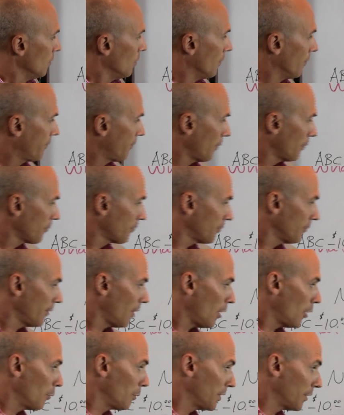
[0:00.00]
Well, first of
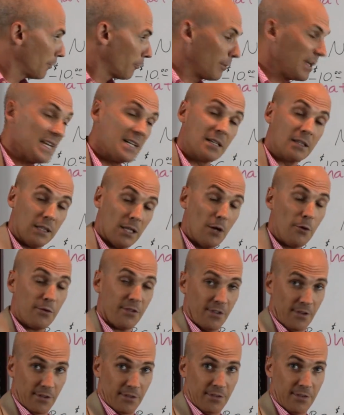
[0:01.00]
all, when the REIT
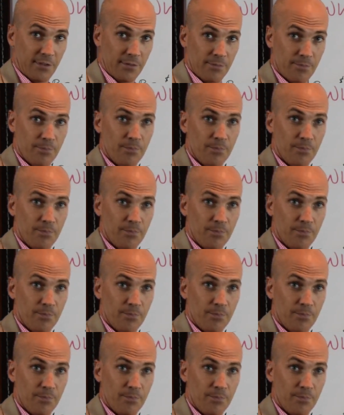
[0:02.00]
closes,